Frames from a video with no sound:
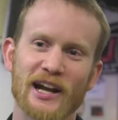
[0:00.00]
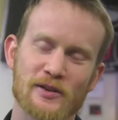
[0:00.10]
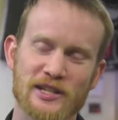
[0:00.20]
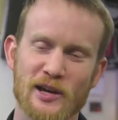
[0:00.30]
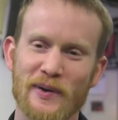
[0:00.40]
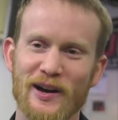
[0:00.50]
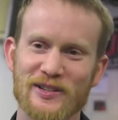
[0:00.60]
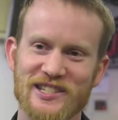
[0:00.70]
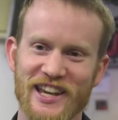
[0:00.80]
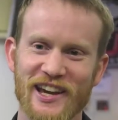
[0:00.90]
that I would say
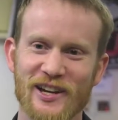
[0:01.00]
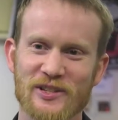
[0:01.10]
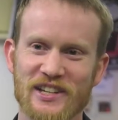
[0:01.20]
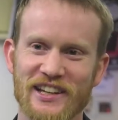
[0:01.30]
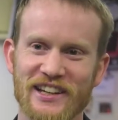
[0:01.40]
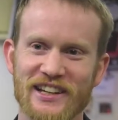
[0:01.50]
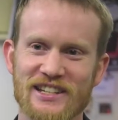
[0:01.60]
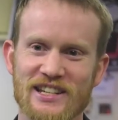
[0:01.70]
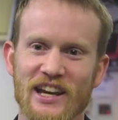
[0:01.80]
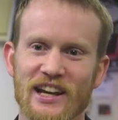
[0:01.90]
about scales
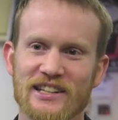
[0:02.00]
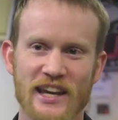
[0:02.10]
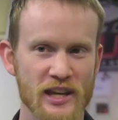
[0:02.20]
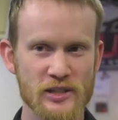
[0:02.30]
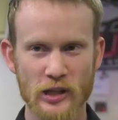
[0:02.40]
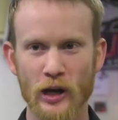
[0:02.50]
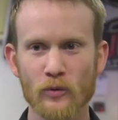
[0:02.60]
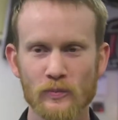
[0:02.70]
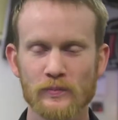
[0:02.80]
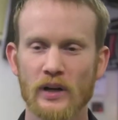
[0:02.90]
is take it
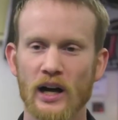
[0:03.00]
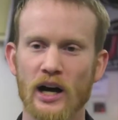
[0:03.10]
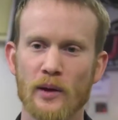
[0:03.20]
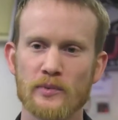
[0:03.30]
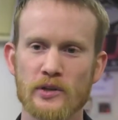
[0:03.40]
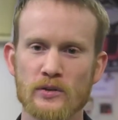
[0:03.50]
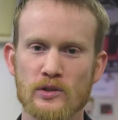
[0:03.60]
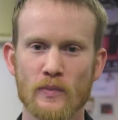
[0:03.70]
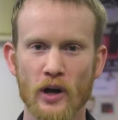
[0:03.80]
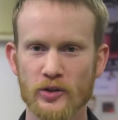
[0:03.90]
slow, do
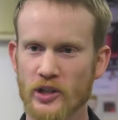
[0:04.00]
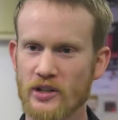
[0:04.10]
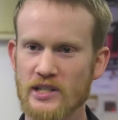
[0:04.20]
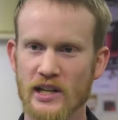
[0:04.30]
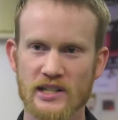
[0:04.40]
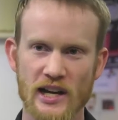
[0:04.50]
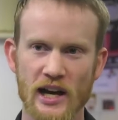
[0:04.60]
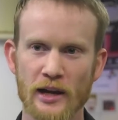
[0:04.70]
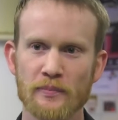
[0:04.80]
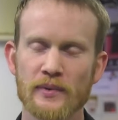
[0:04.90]
small chunks at a
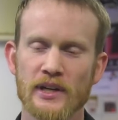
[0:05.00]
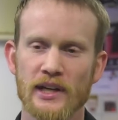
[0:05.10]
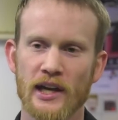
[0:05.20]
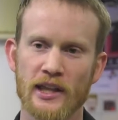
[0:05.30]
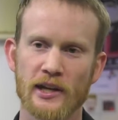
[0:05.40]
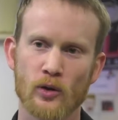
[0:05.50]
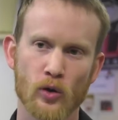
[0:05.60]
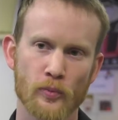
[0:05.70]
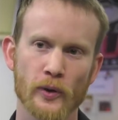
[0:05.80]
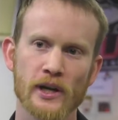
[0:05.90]
time, and then
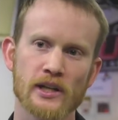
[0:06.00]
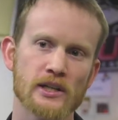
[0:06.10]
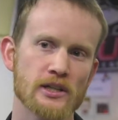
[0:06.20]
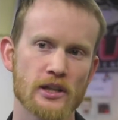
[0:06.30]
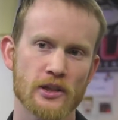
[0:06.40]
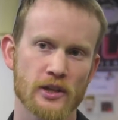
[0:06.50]
incorporate it into the